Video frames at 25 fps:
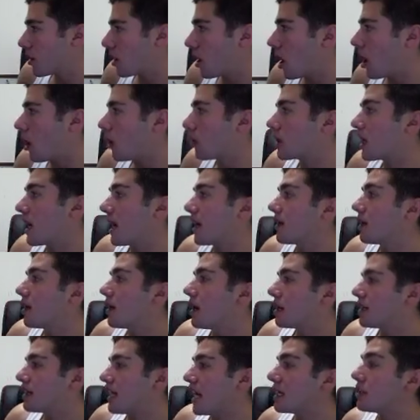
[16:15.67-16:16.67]
Okay.
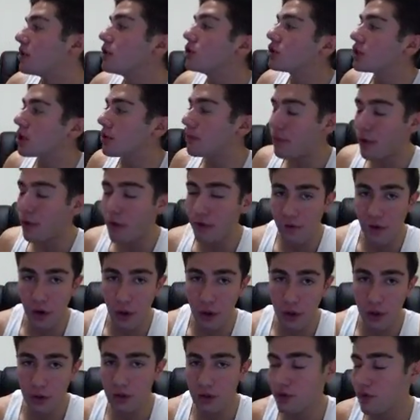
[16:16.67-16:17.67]
Thank you, Simple
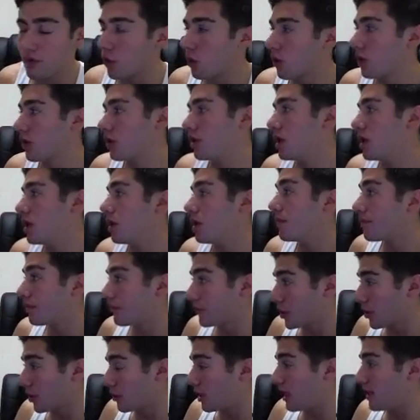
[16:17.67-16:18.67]
Photos, for the
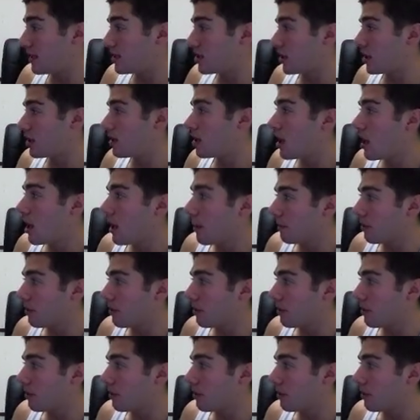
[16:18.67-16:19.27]
donation.